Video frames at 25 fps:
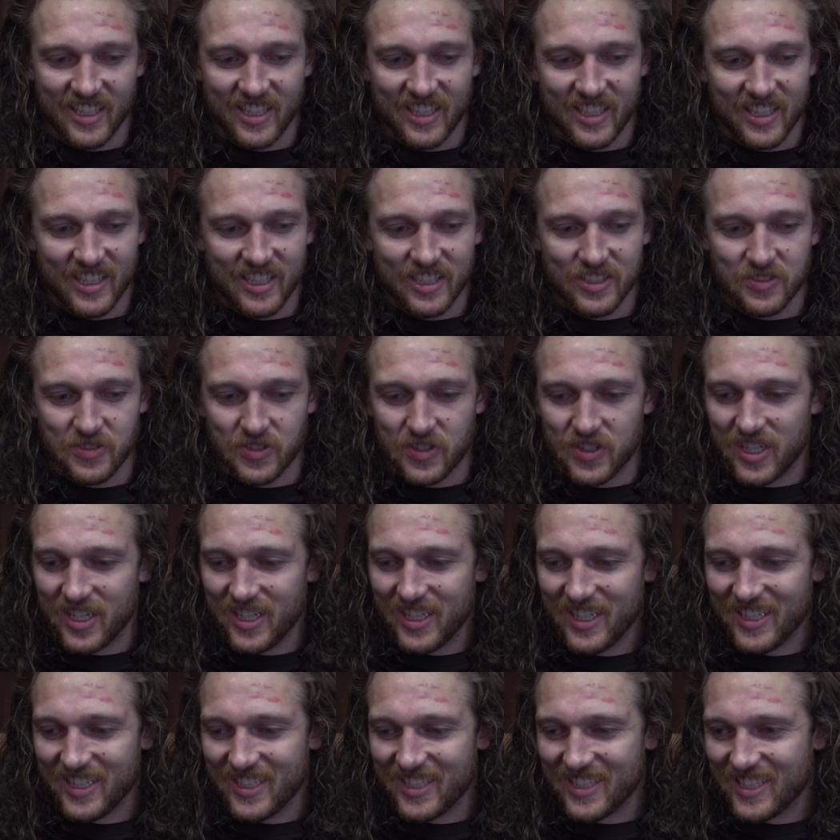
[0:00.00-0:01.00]
It is what it
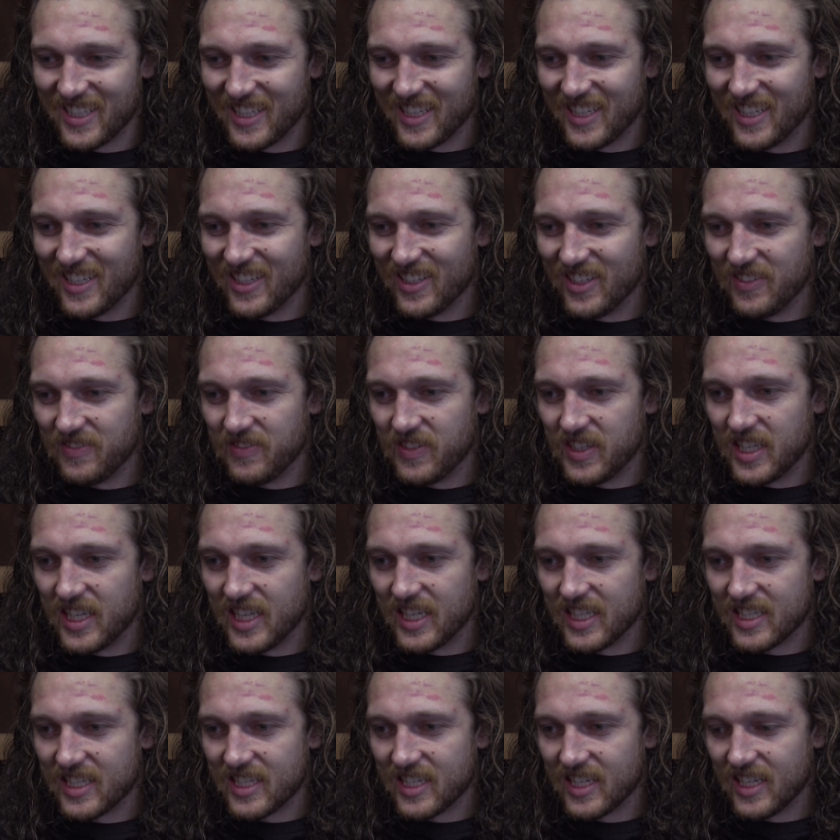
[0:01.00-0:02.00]
is, you know. I mean,
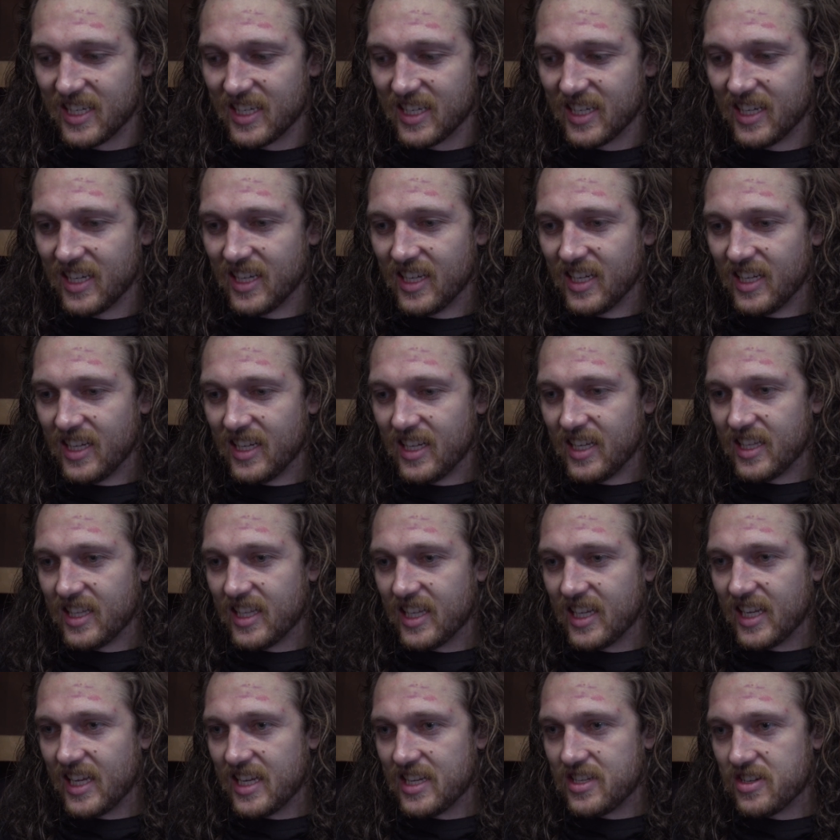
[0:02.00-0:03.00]
that's
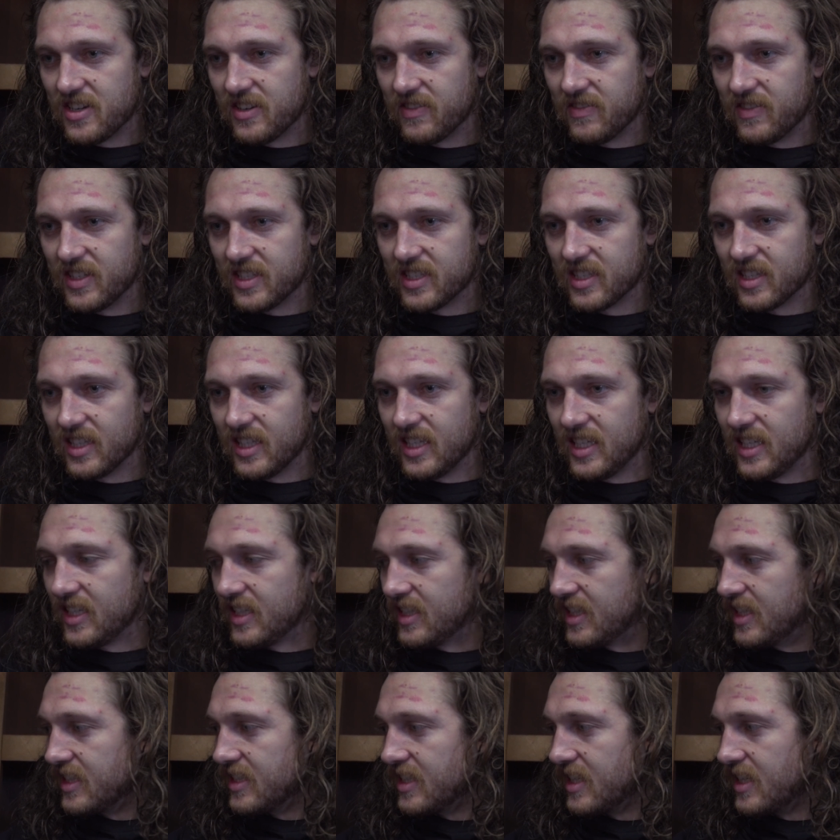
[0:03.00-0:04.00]
the nature of this league,
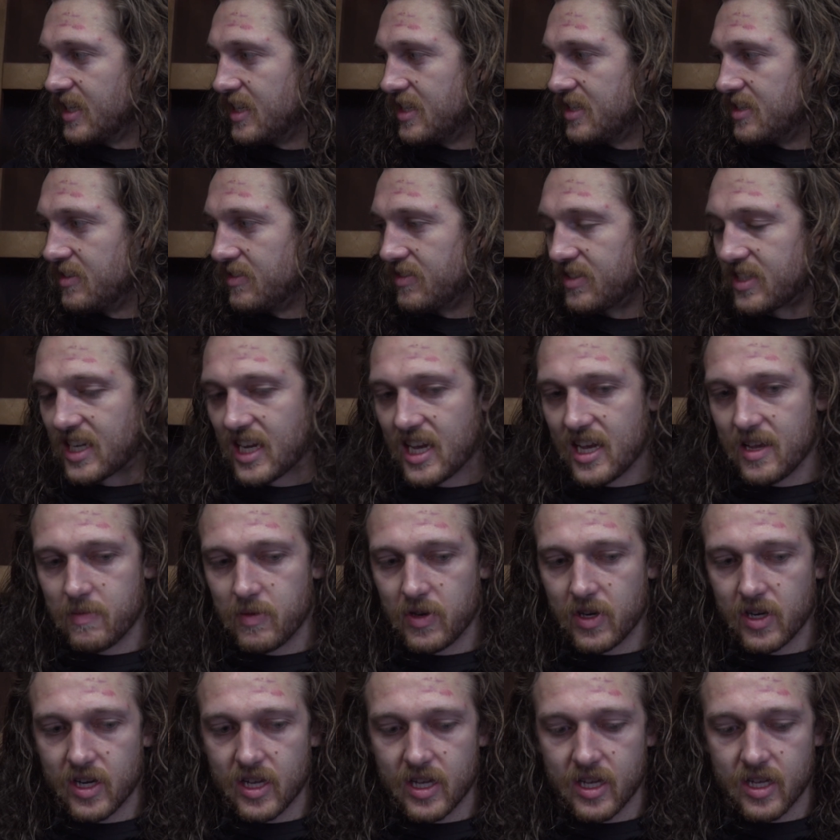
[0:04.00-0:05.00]
and that's the nature of this game.
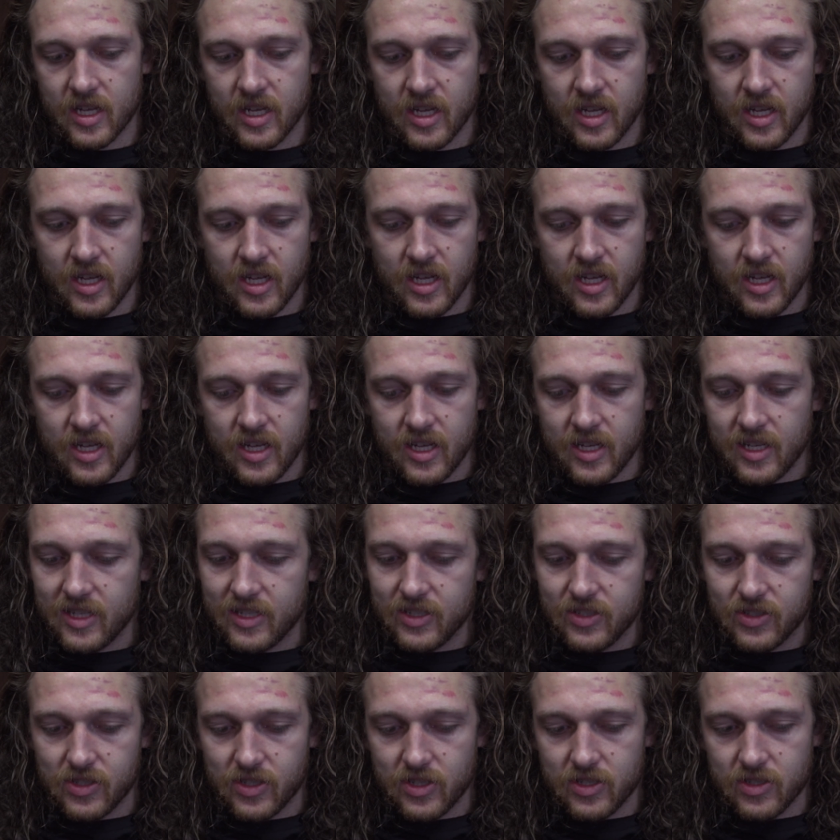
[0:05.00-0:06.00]
You're gonna
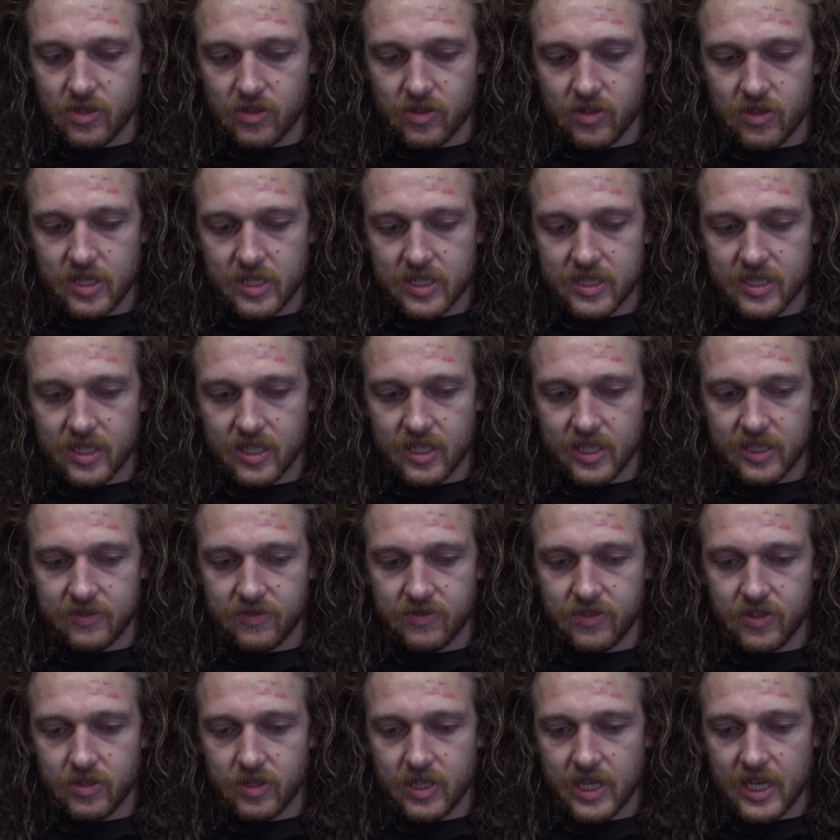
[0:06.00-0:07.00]
there's only a select
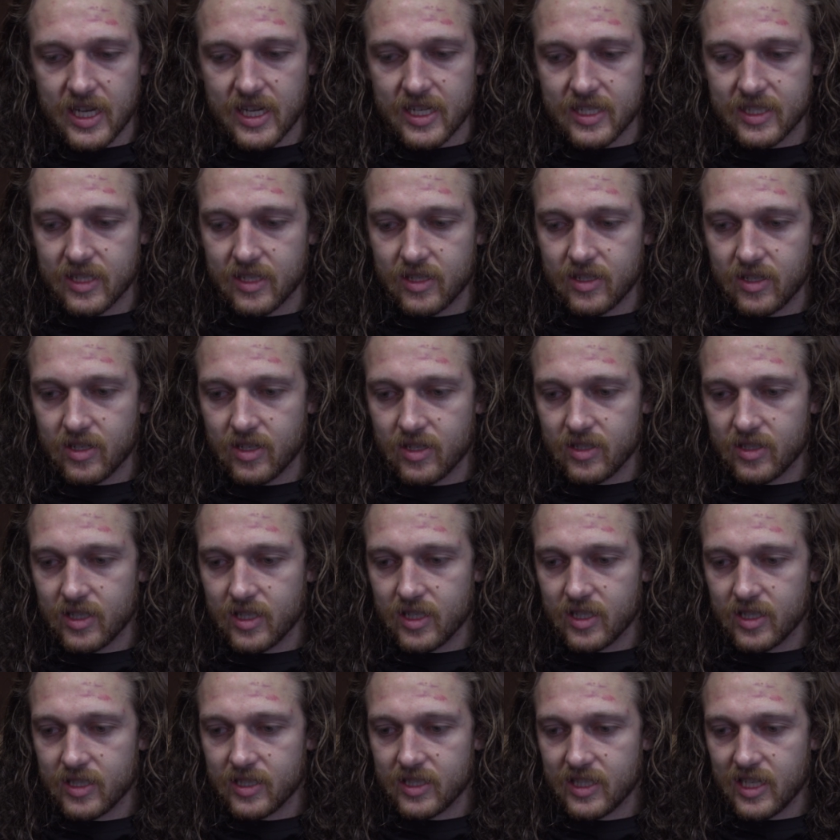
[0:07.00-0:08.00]
few guys that are on
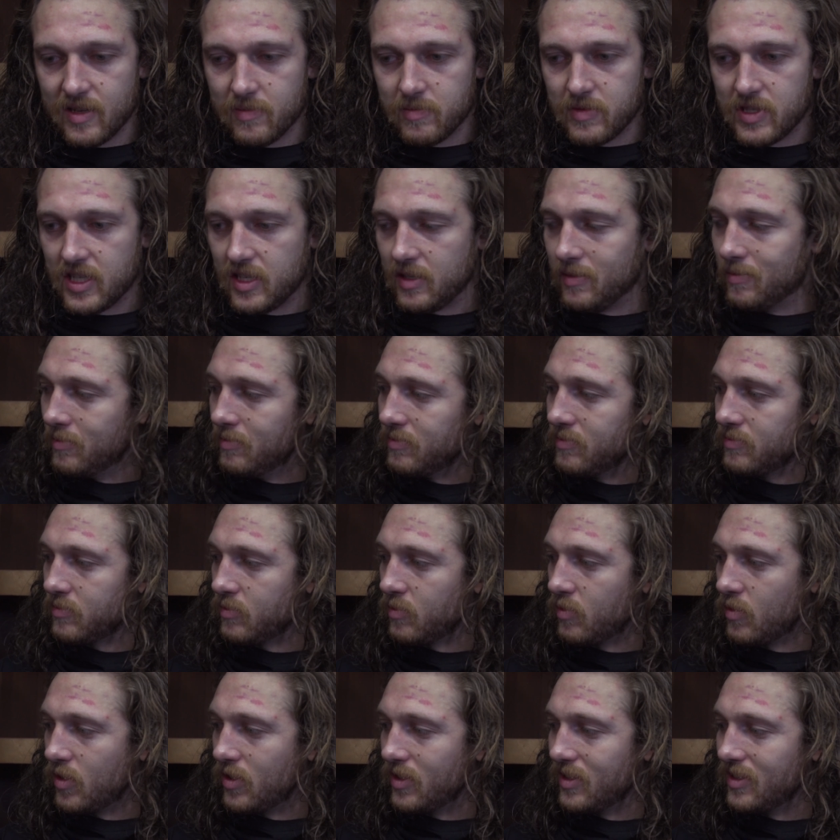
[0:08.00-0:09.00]
the same team
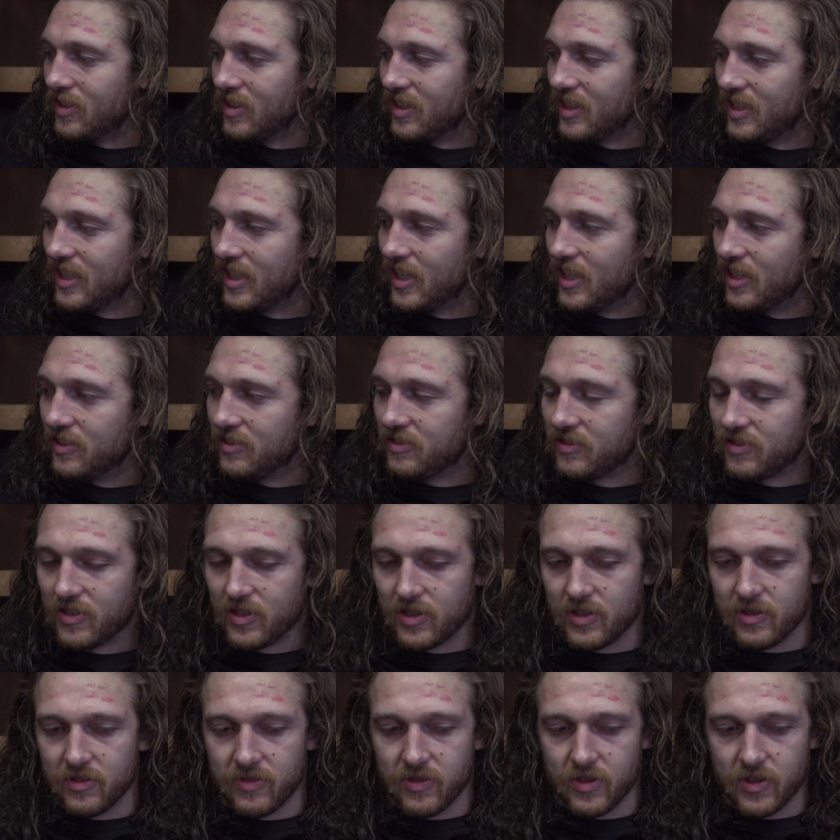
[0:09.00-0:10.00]

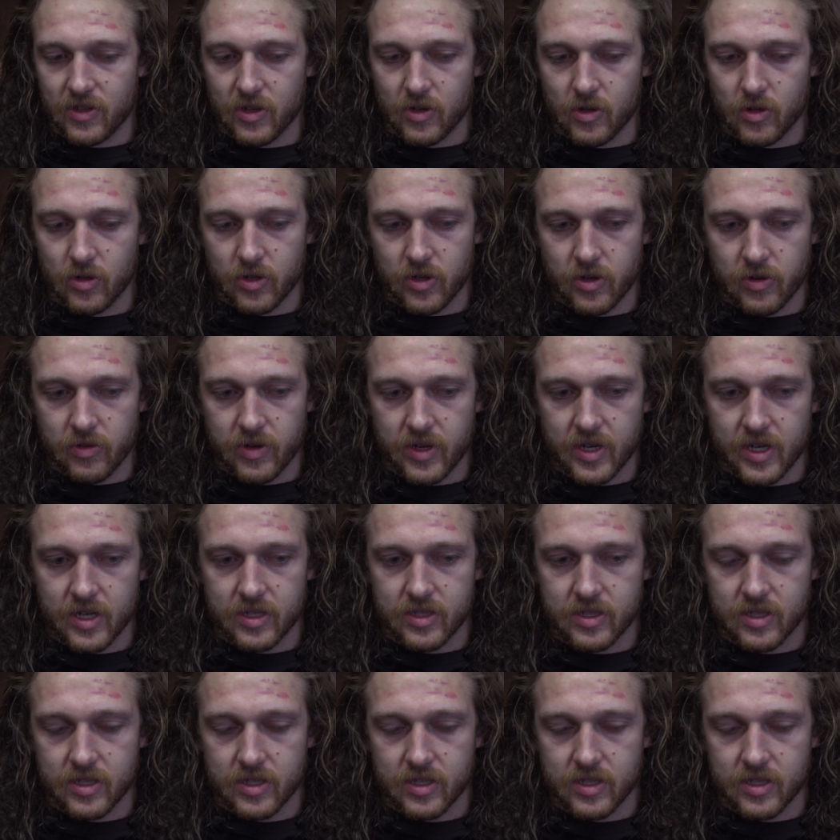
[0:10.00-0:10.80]
for their whole career.